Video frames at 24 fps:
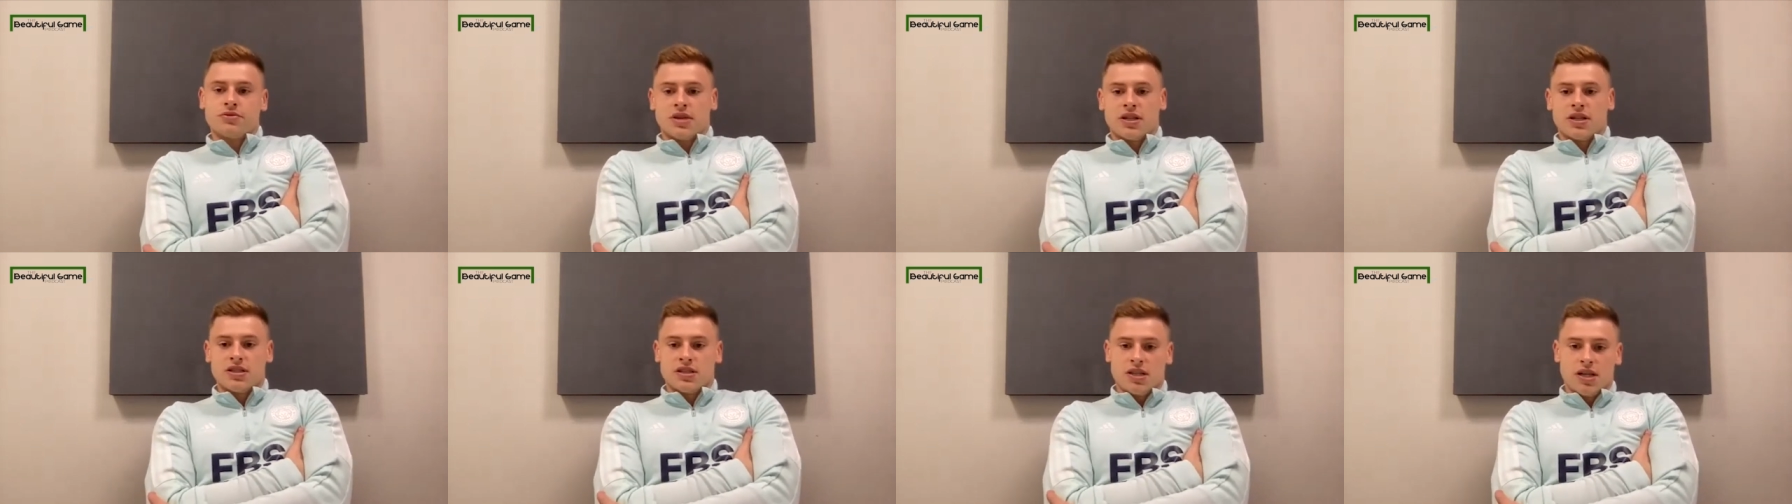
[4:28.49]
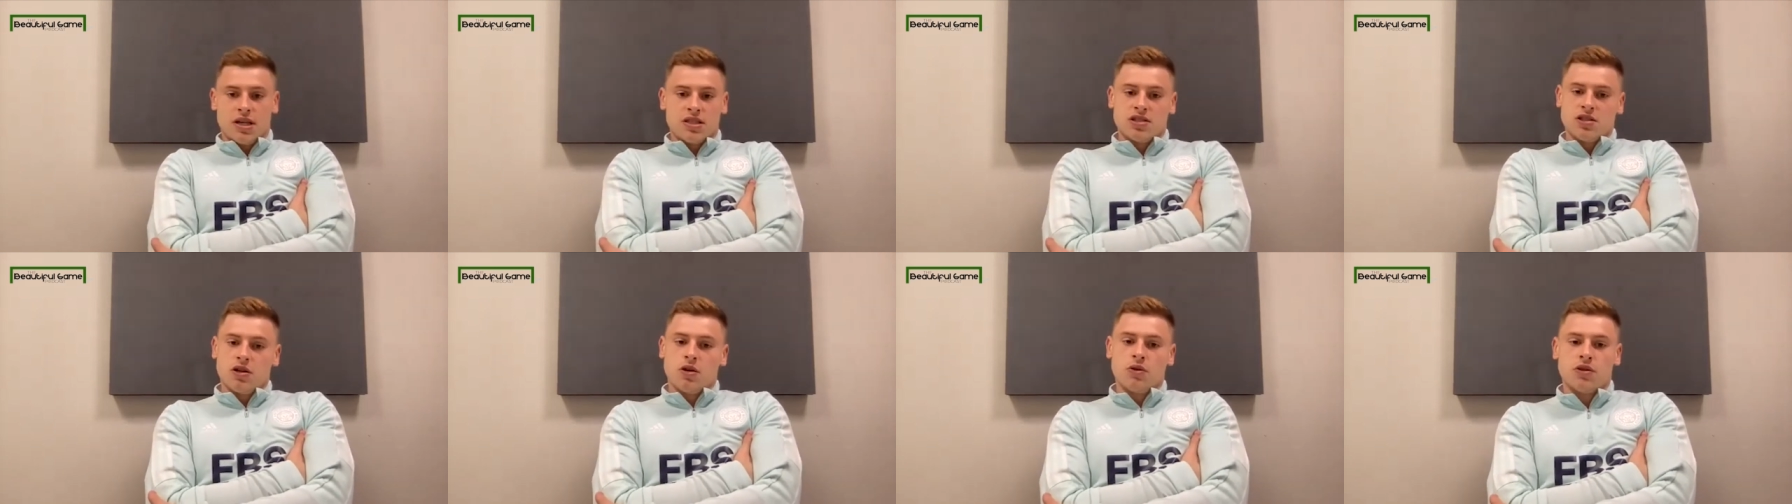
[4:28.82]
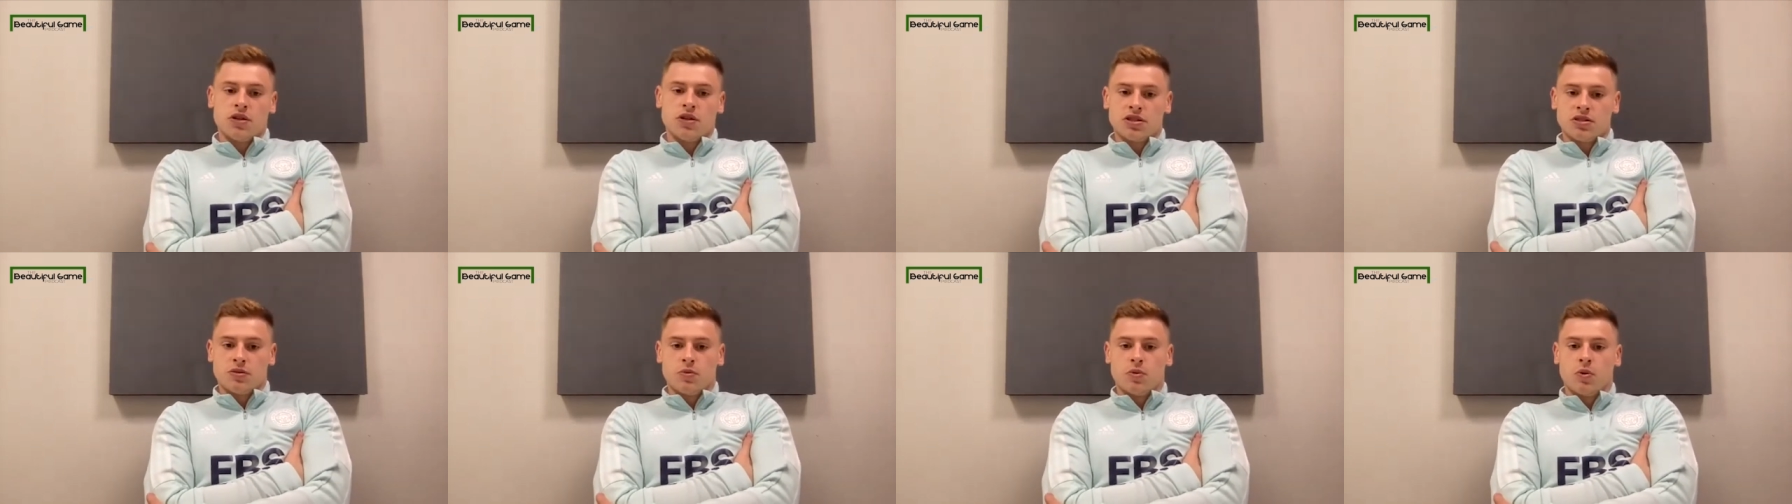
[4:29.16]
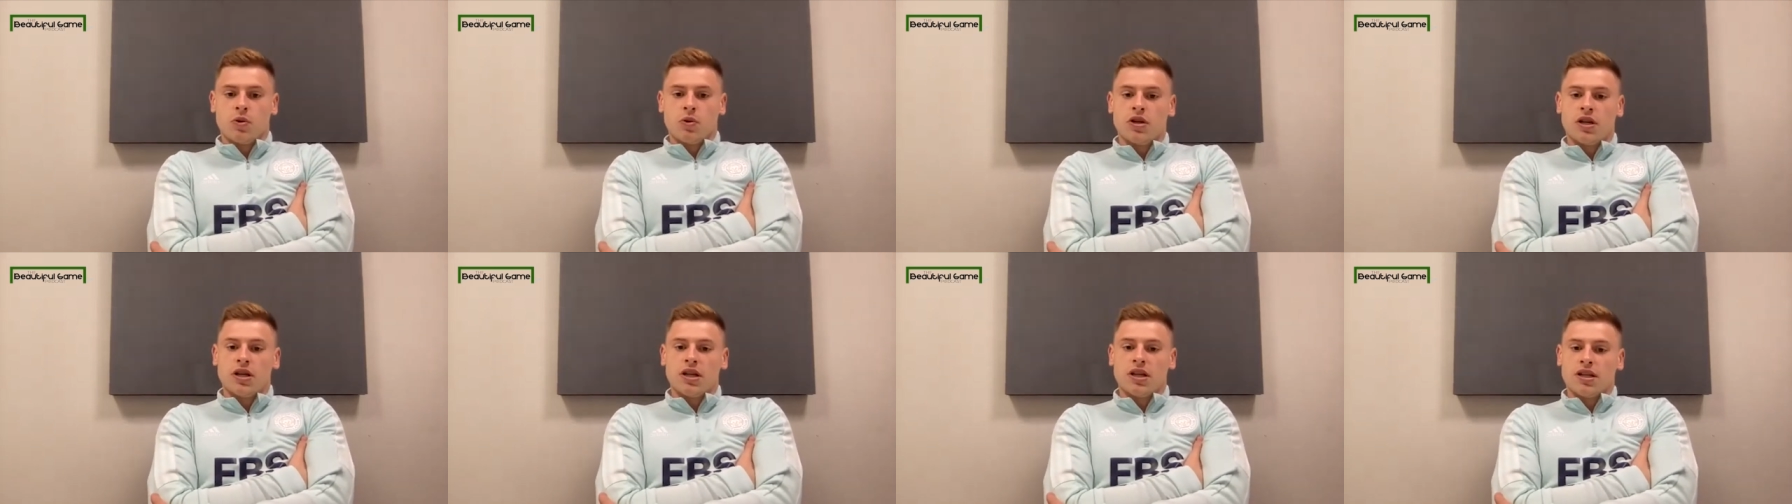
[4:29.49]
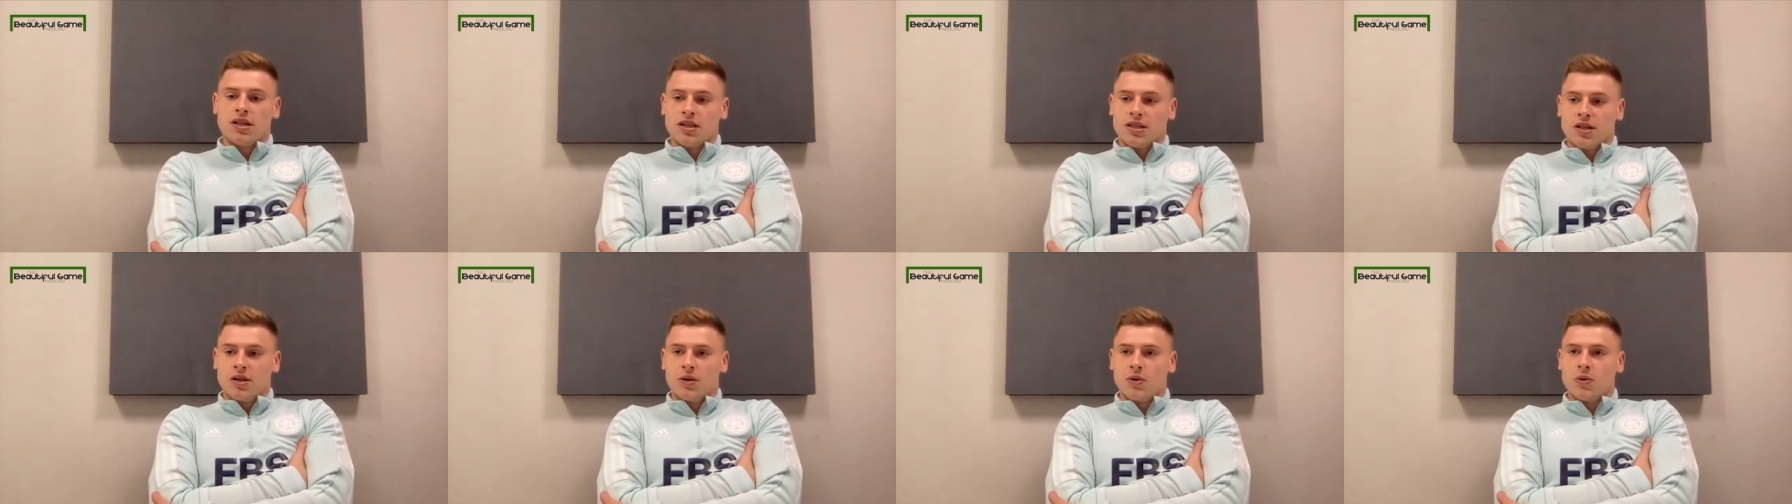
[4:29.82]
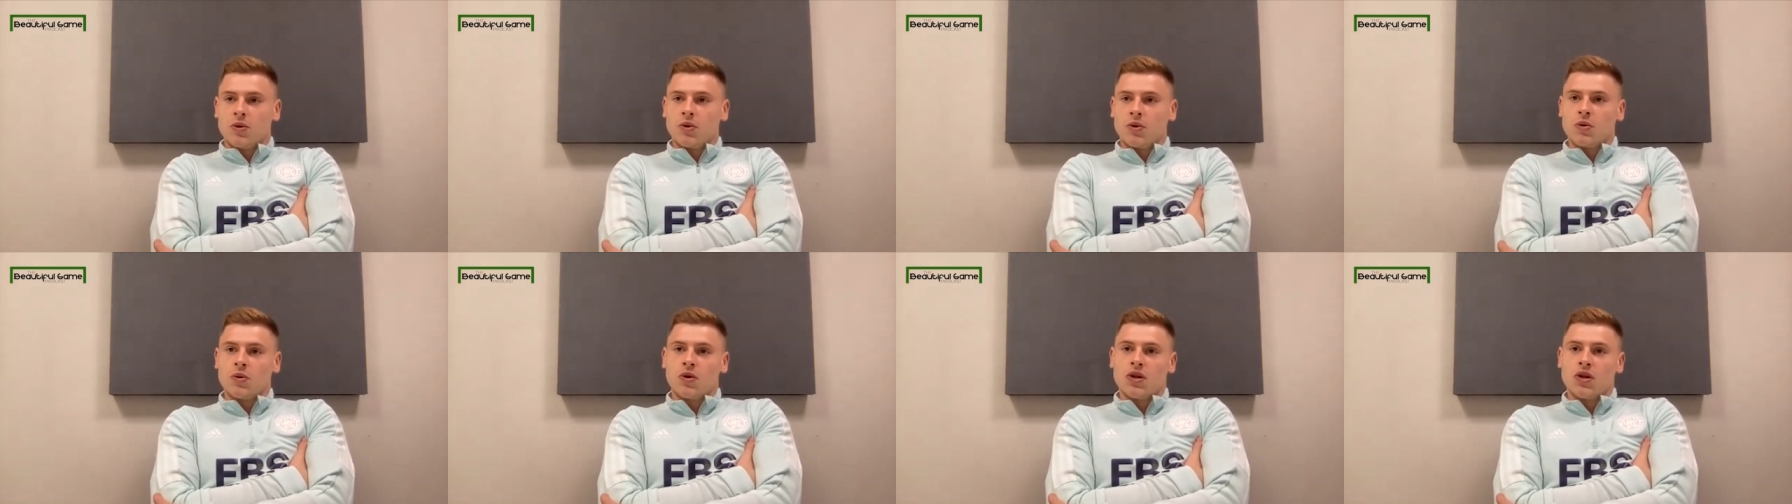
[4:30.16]
it's, it's so disappointing you
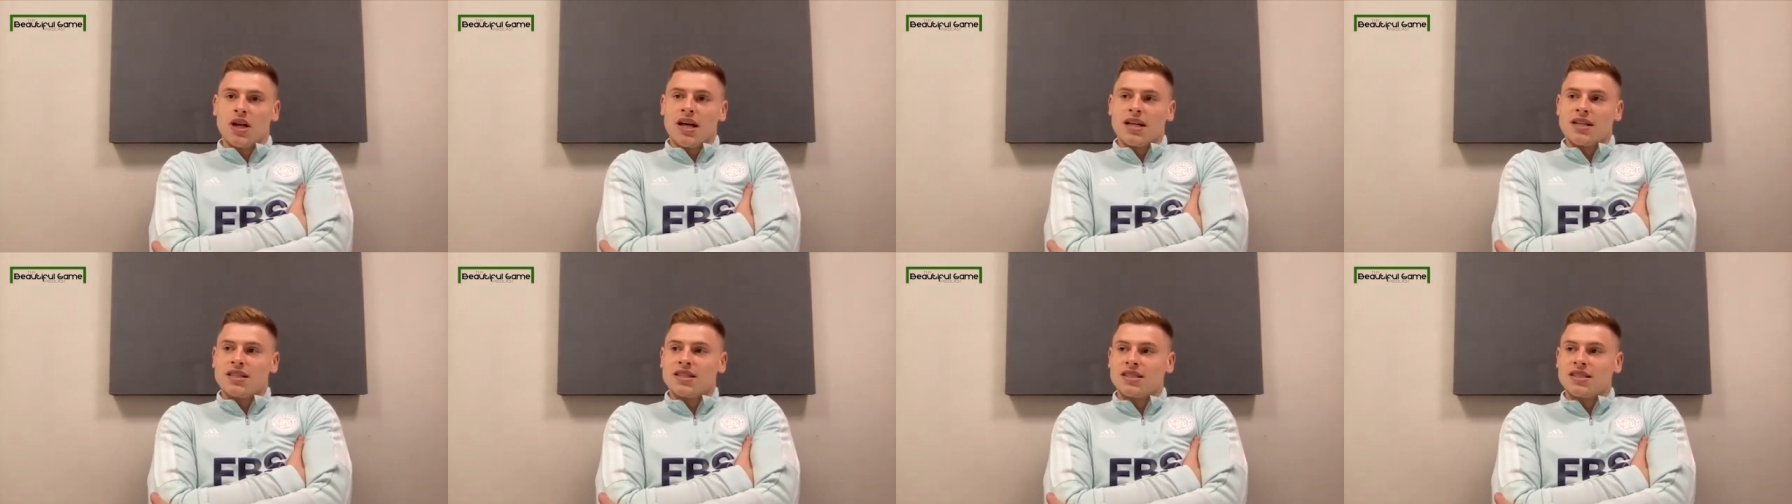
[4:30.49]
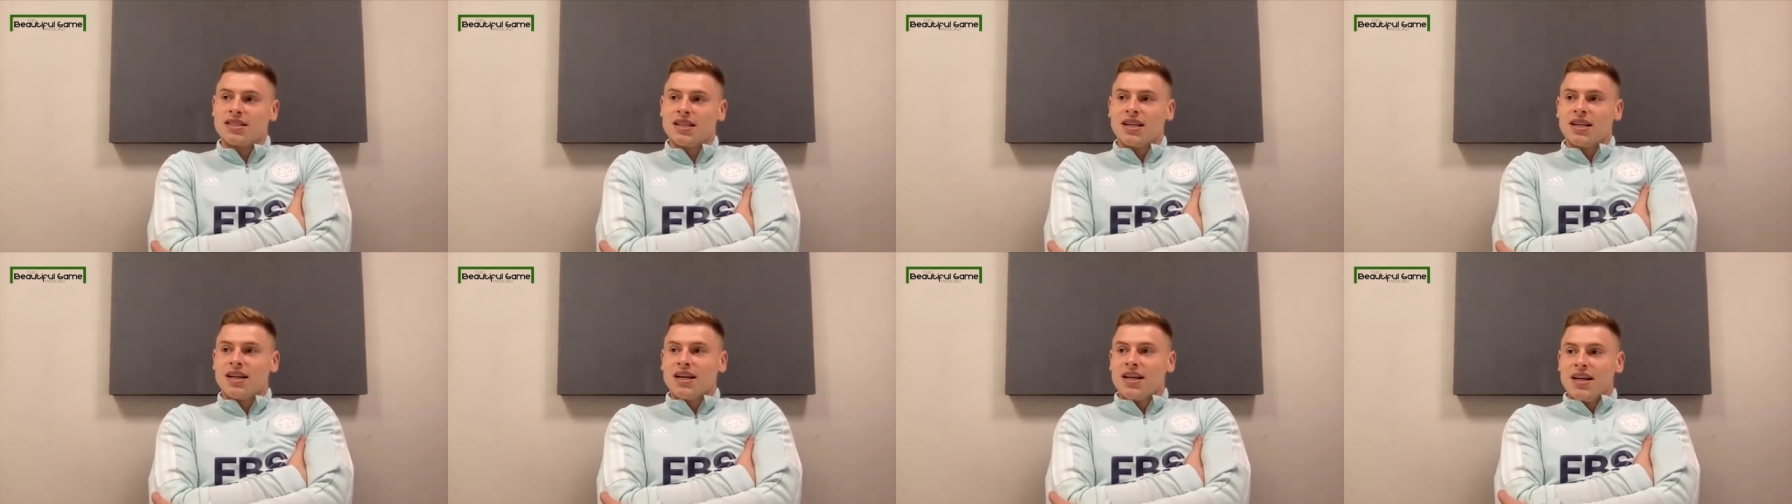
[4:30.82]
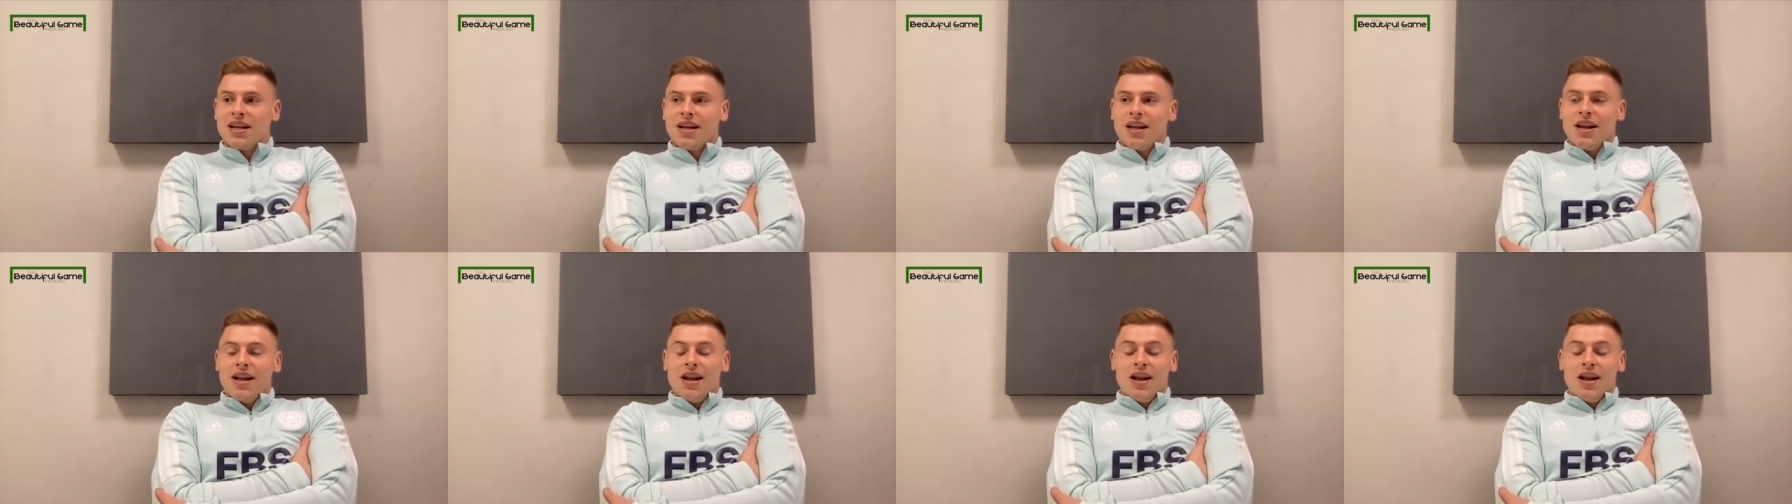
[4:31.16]
know all the lads